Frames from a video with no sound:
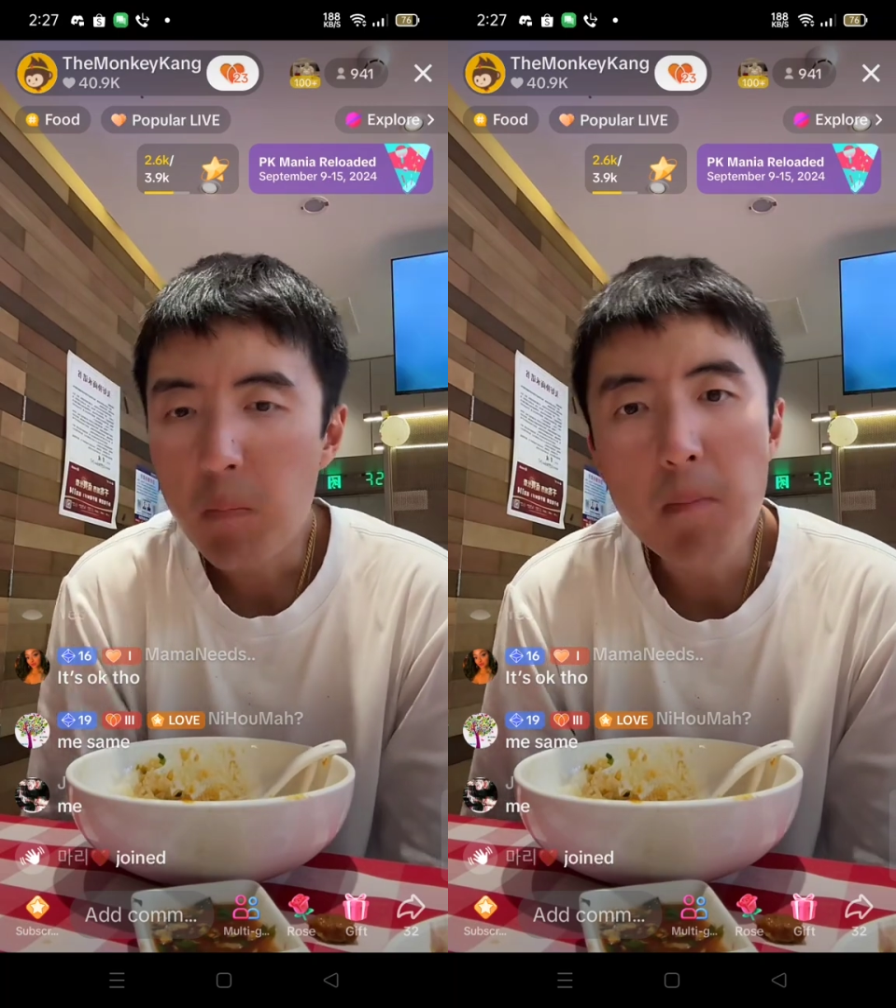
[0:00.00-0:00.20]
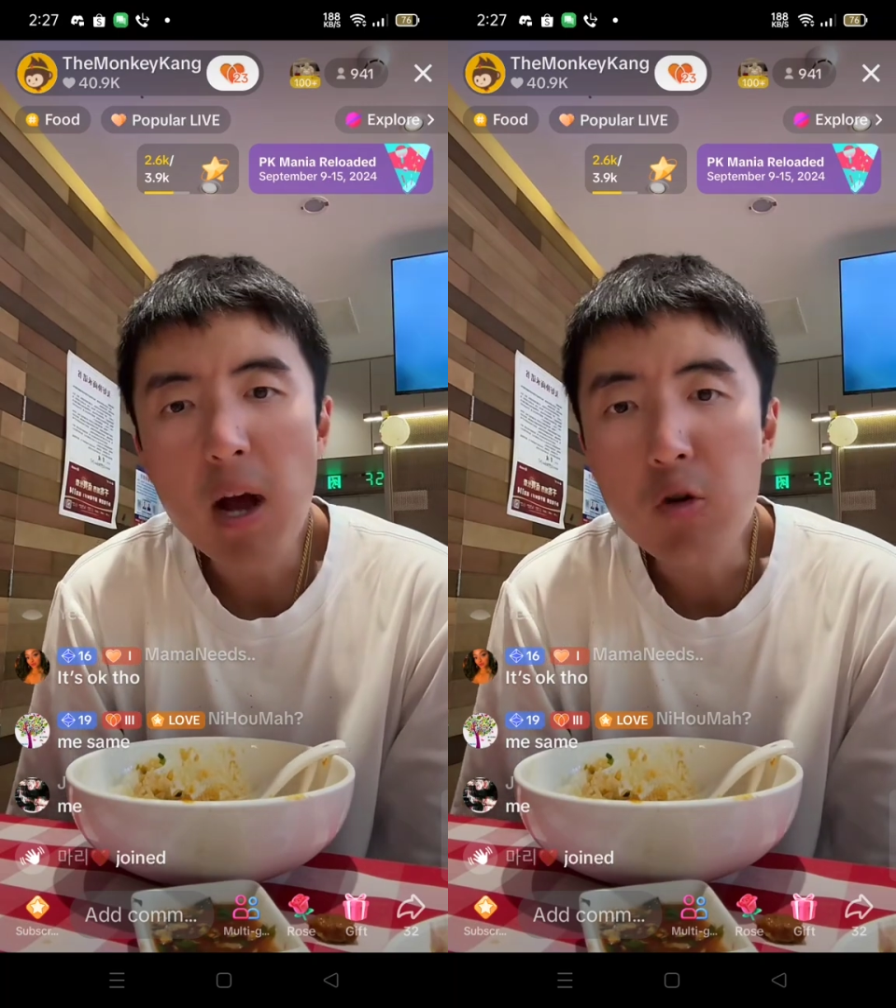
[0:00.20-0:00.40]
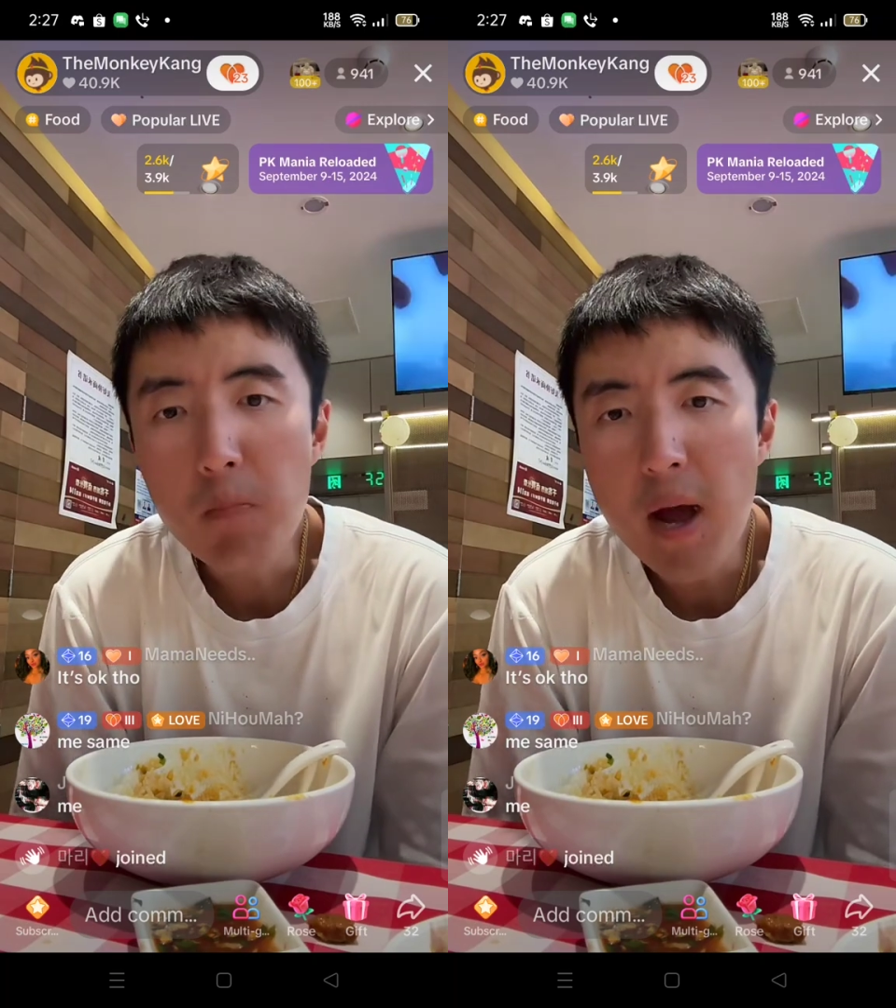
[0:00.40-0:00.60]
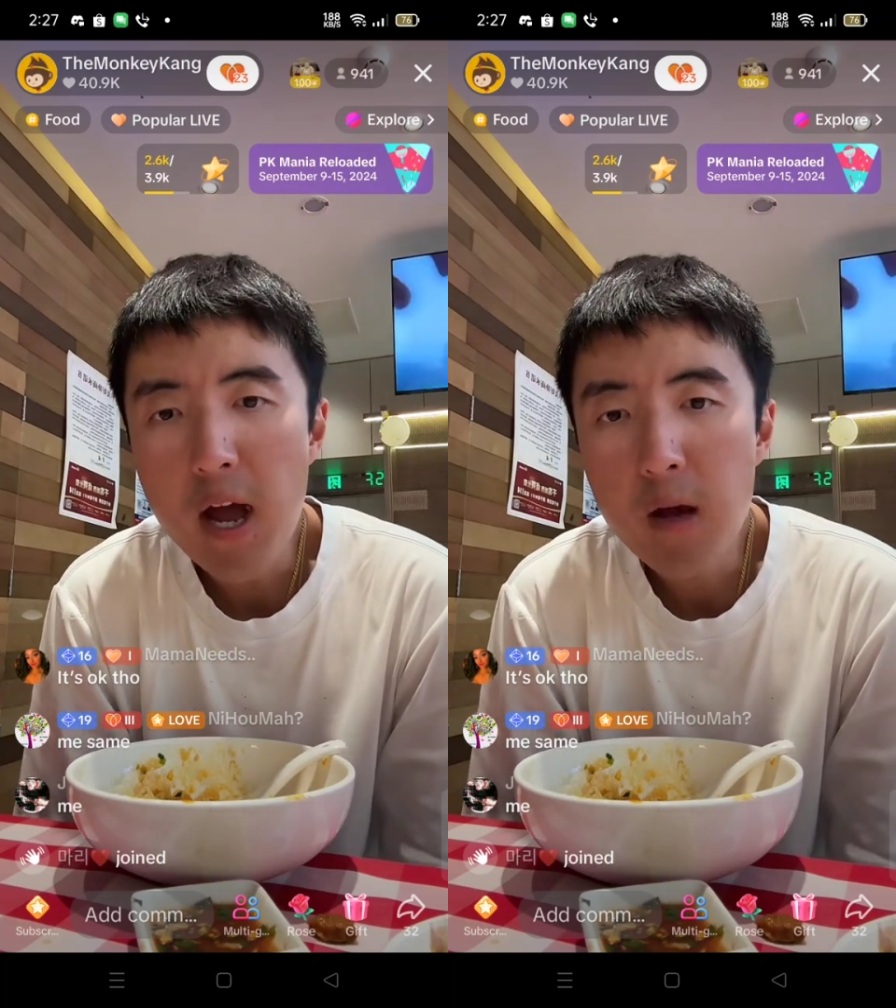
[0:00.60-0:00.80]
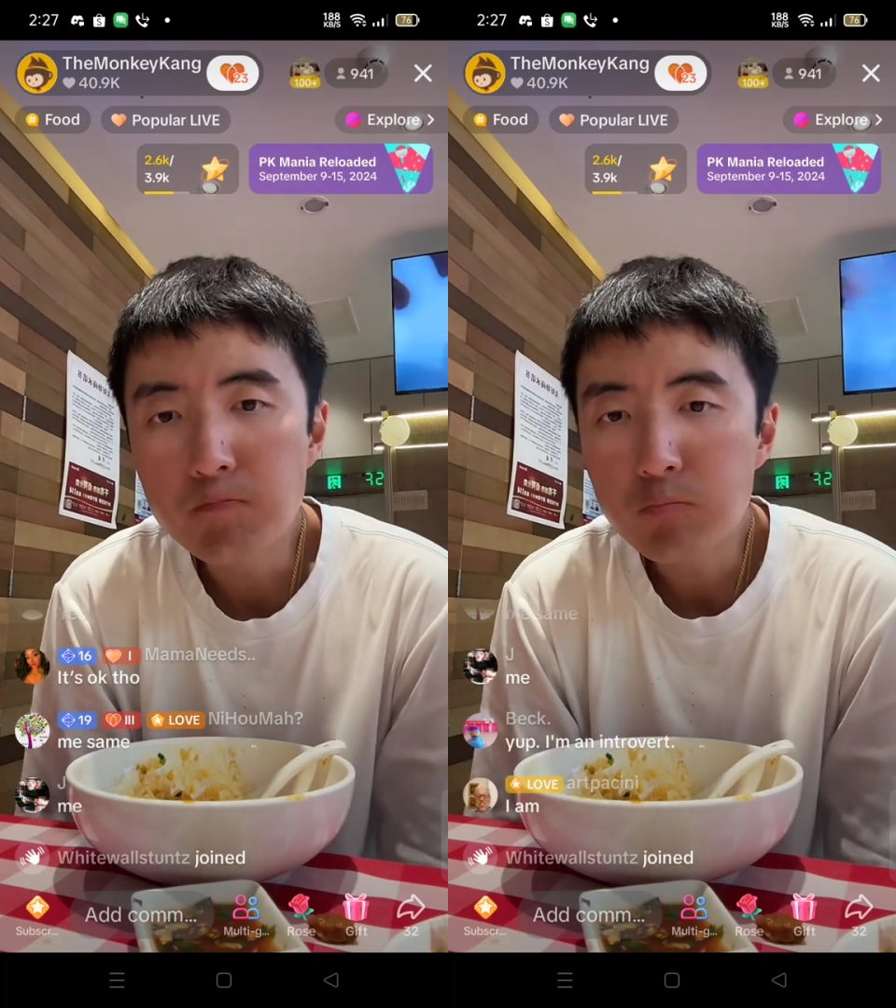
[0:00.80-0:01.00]
by Michael
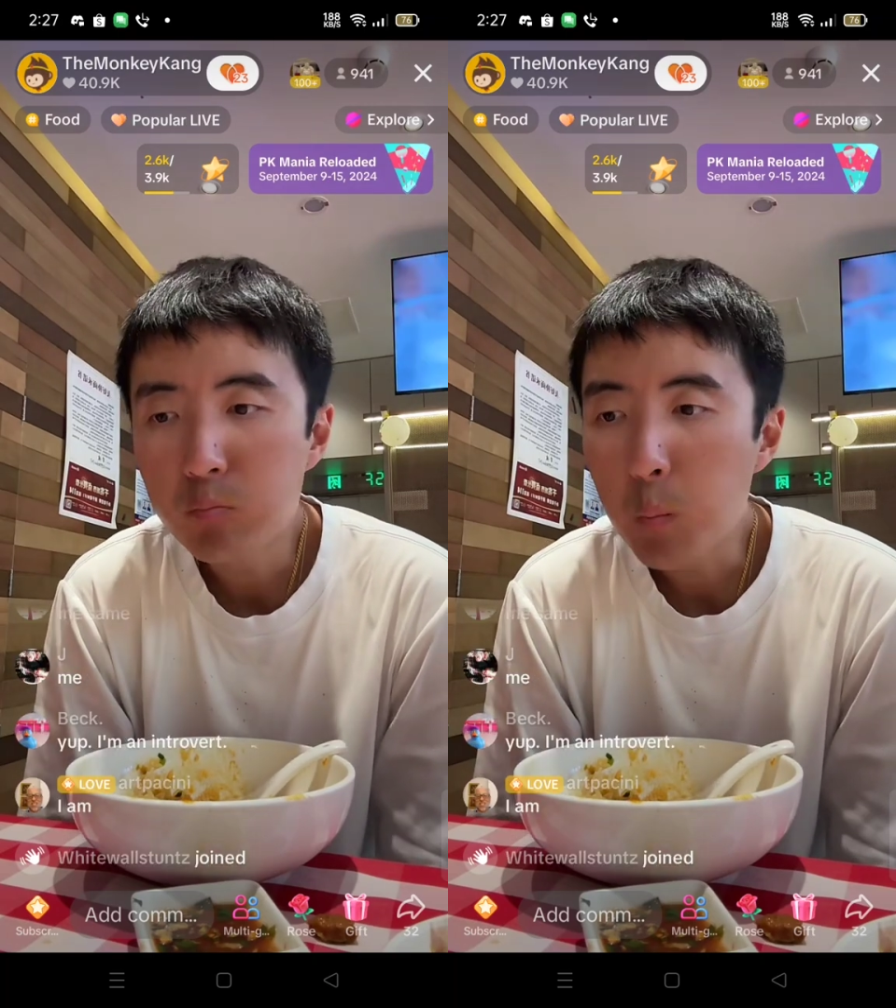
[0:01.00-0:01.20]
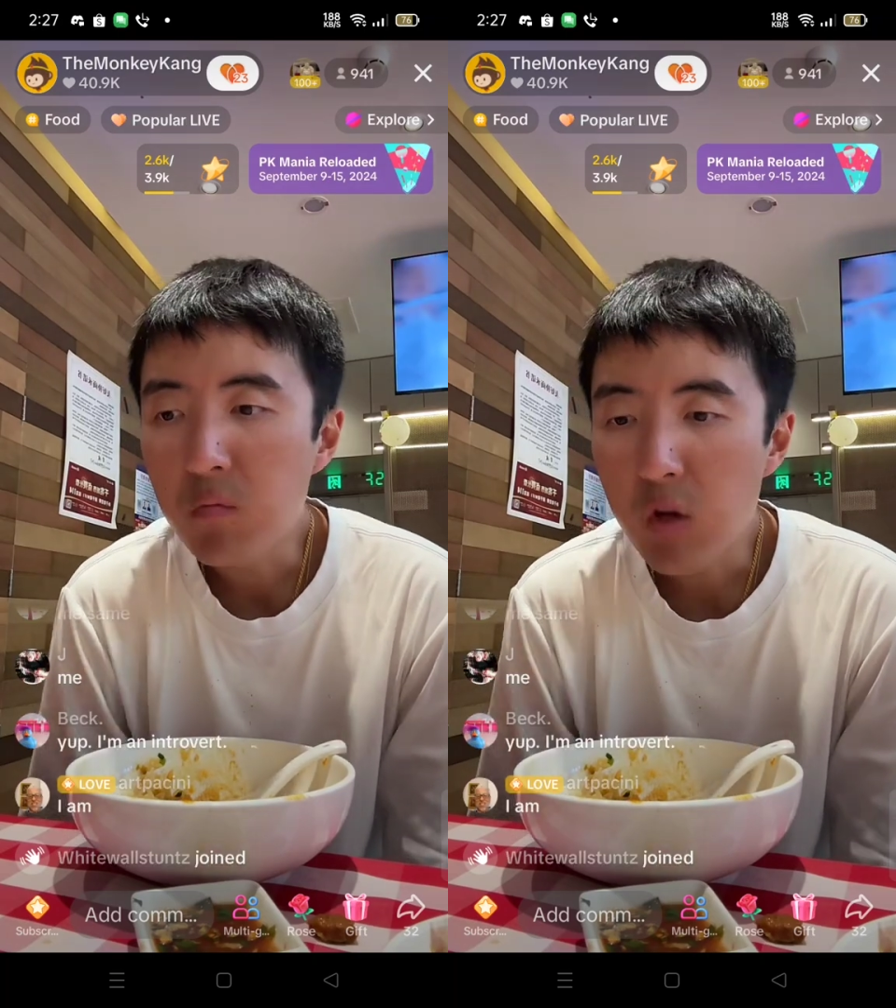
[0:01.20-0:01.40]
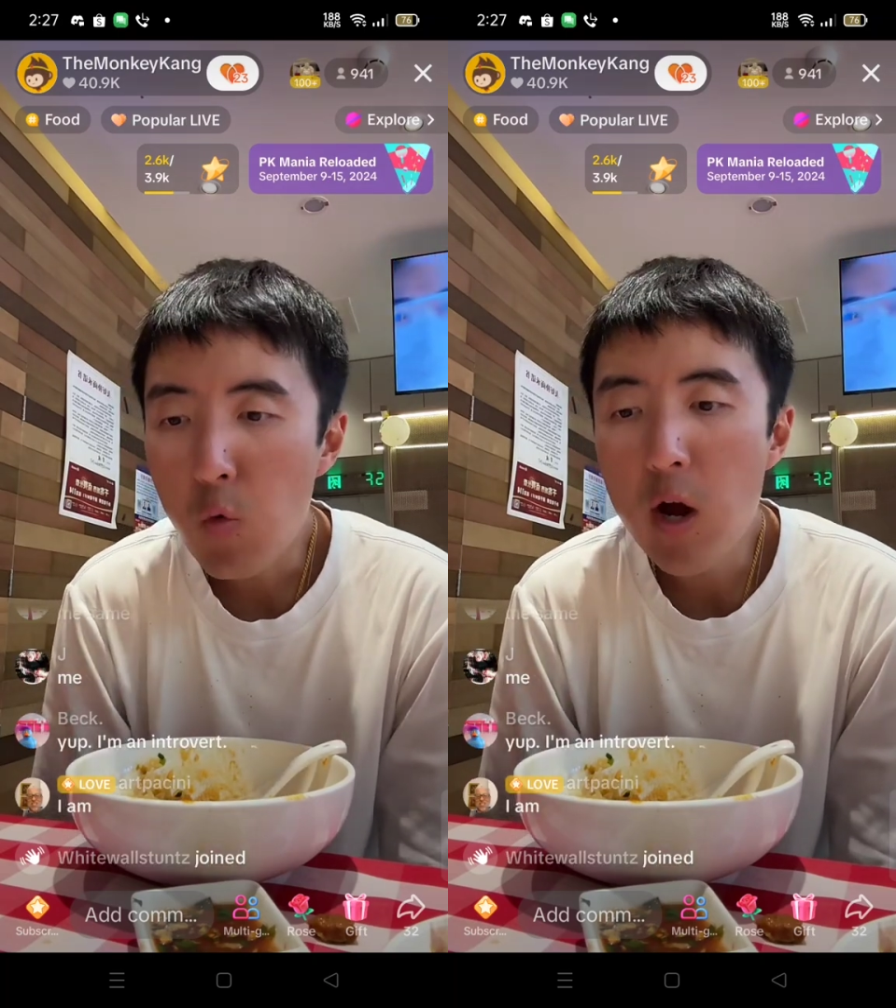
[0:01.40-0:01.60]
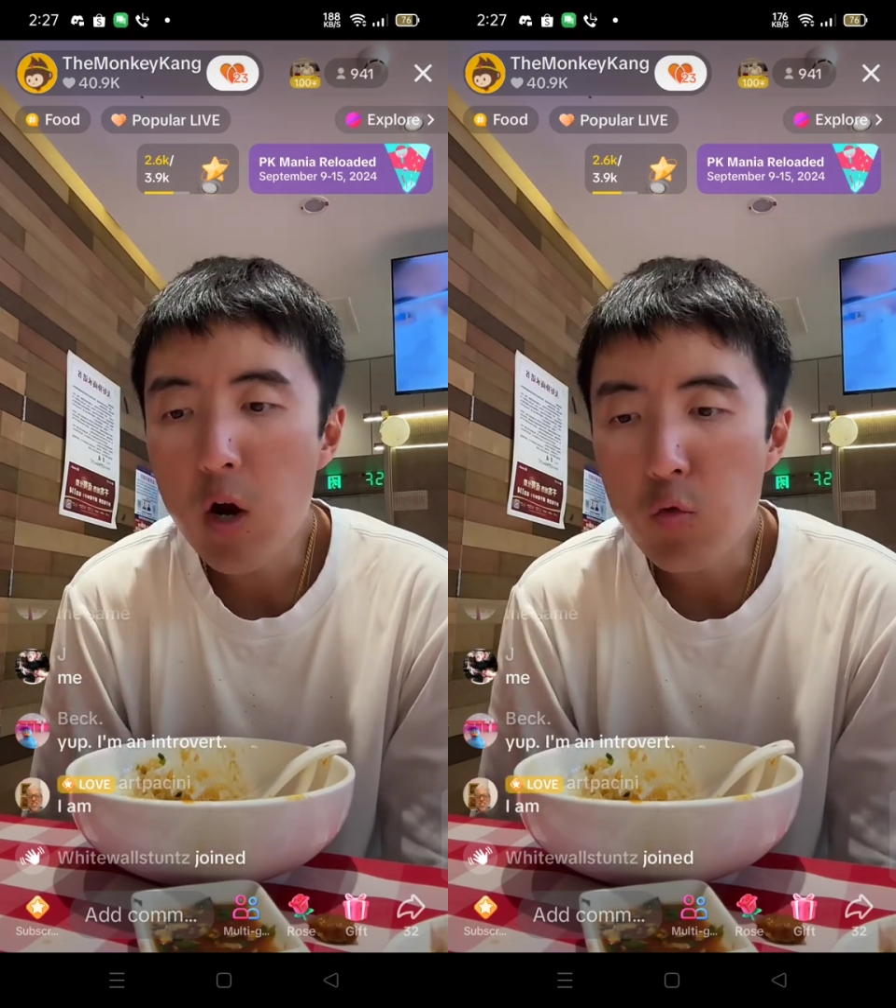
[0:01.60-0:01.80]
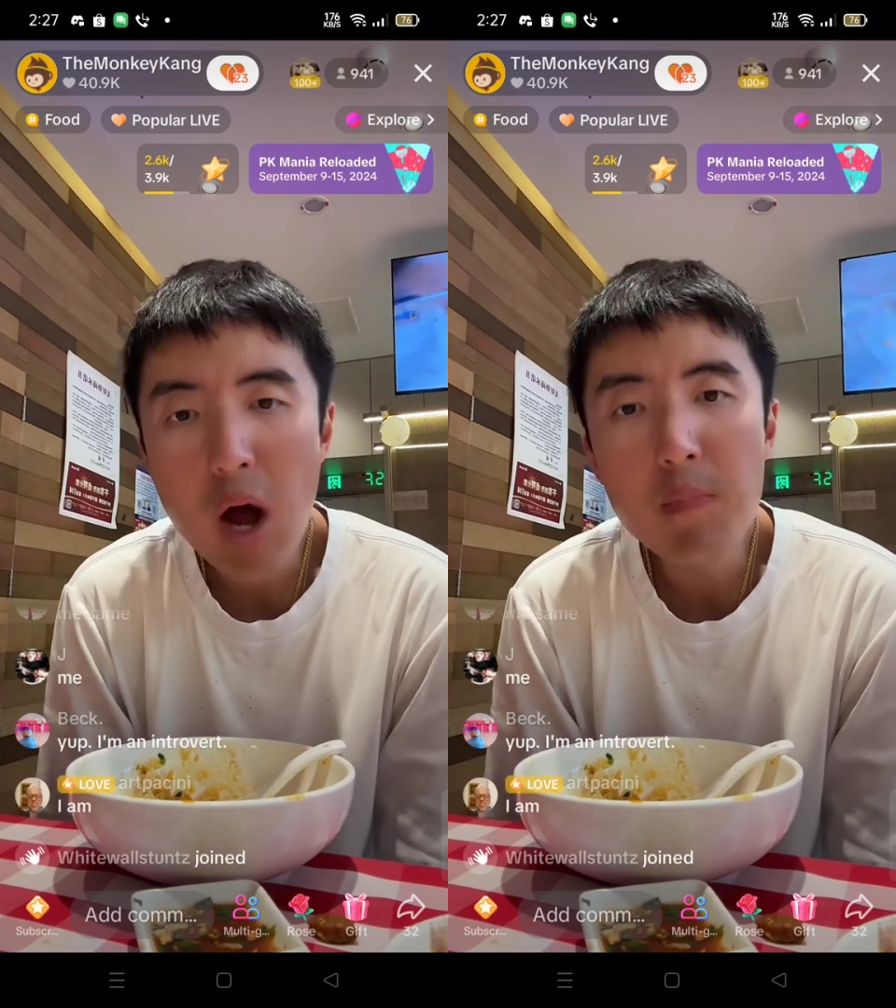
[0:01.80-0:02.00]
Mann, where